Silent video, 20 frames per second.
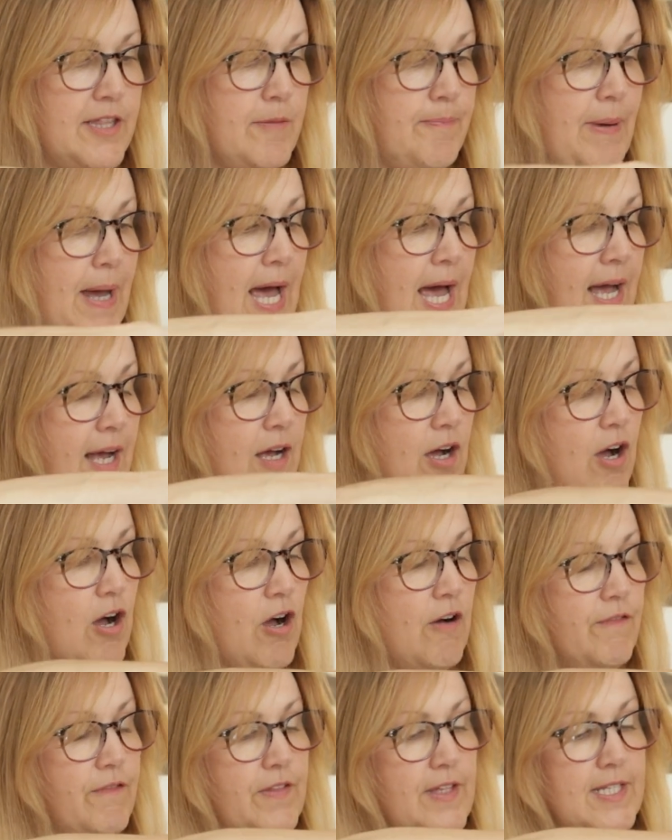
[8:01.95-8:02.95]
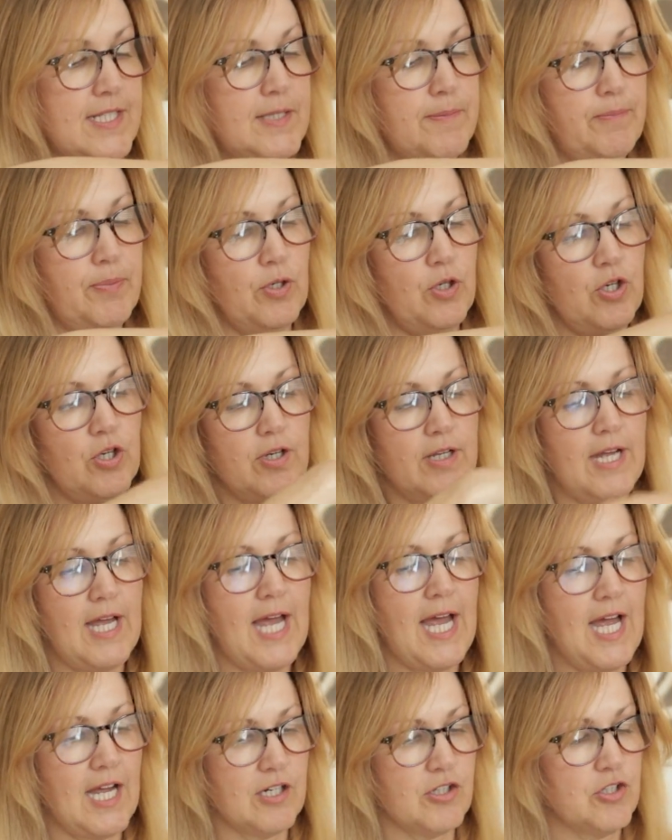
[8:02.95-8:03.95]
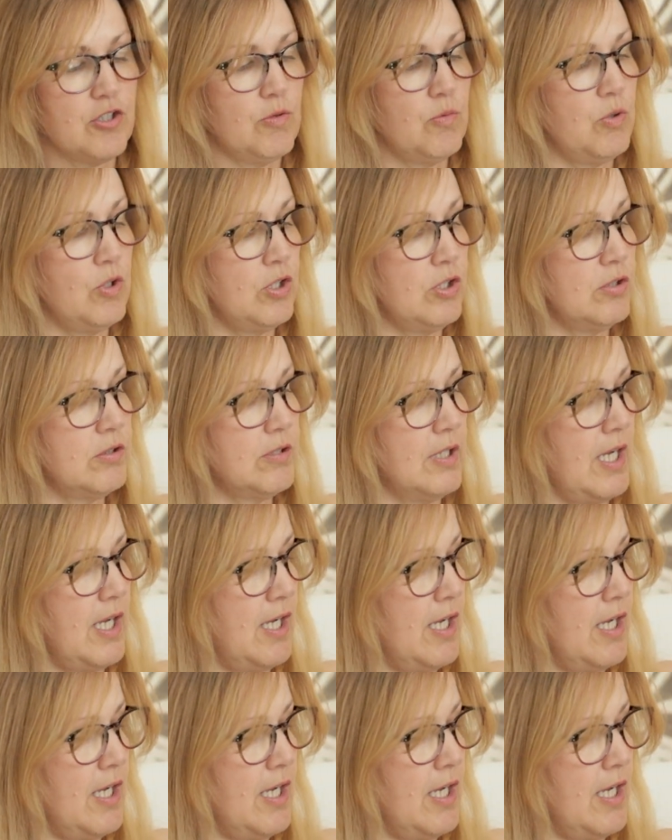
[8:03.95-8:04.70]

the back of this book actual